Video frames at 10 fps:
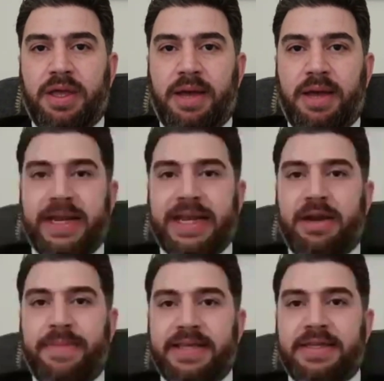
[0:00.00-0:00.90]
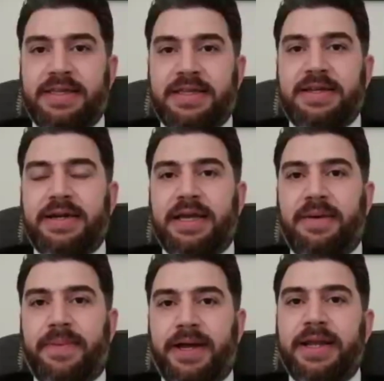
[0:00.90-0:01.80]
about an airbase in Syria,
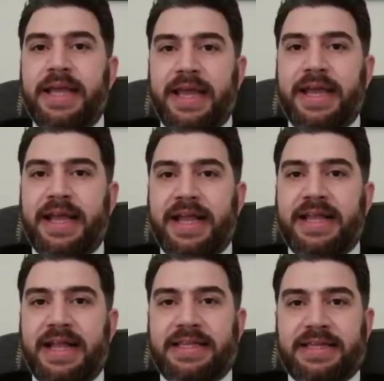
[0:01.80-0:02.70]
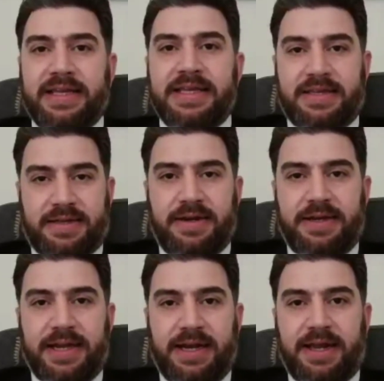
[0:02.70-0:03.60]
but it's
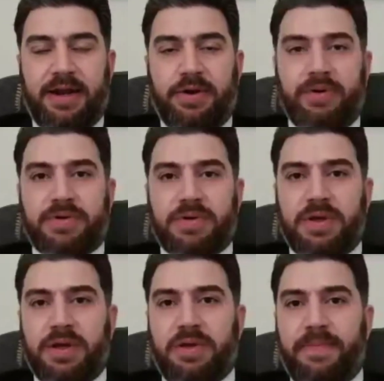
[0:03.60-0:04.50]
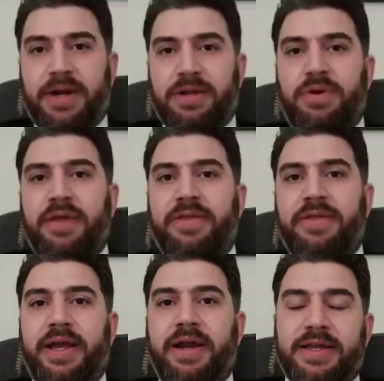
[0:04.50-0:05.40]
concerningly close compared to other
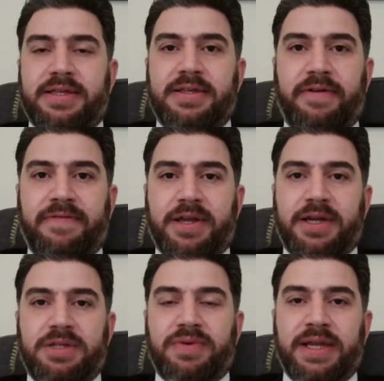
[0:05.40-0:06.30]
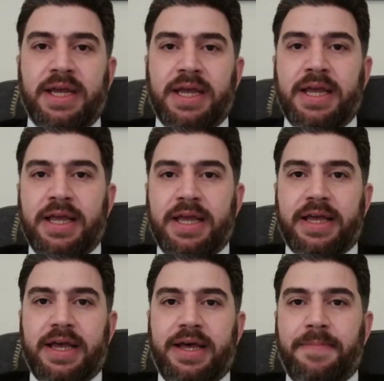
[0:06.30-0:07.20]
areas of the country.
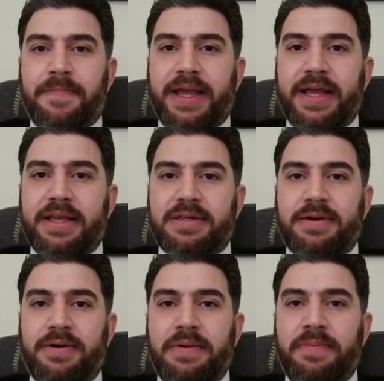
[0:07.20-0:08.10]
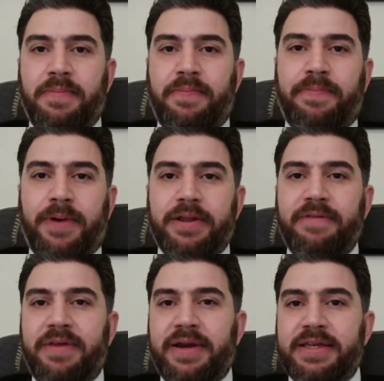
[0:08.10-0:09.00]
Um, so part
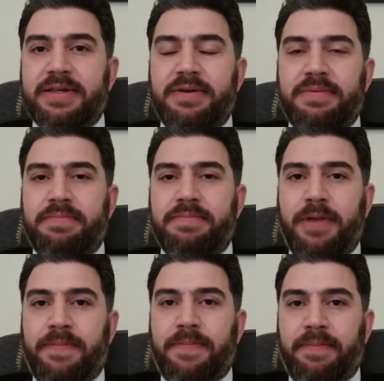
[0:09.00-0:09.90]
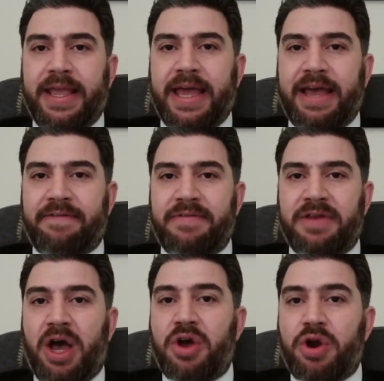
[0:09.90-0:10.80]
of the reason people may have
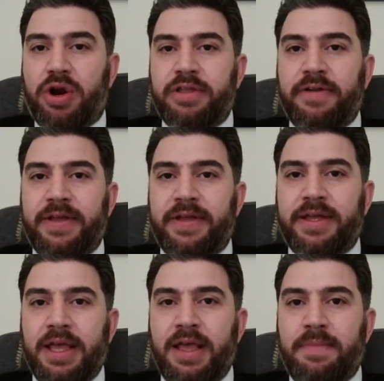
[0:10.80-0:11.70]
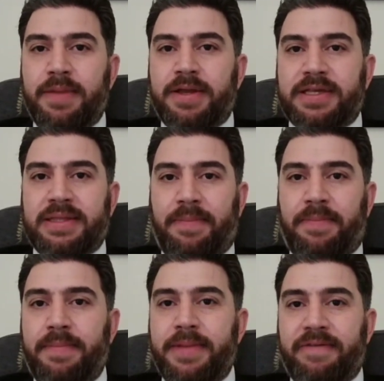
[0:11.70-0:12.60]
not heard of it because the
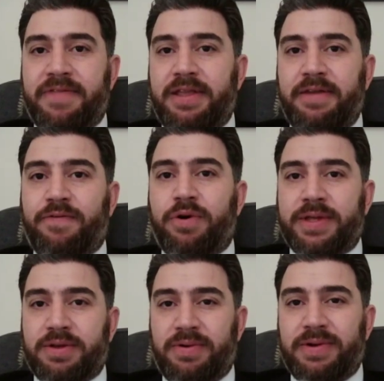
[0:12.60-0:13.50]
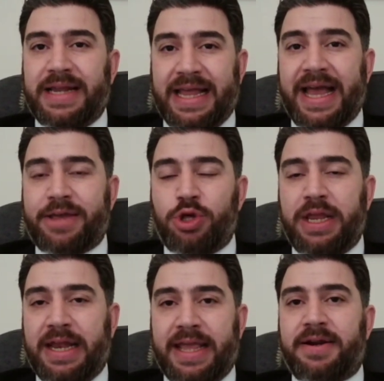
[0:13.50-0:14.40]
bombing of the T4 was actually
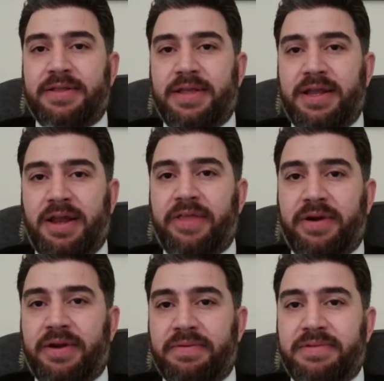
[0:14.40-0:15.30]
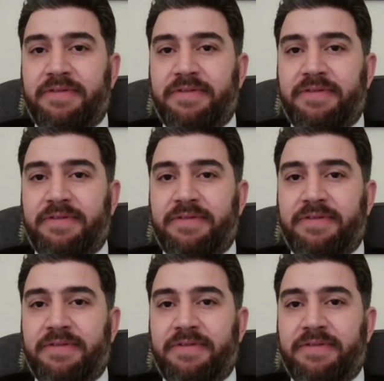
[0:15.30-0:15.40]
layered in other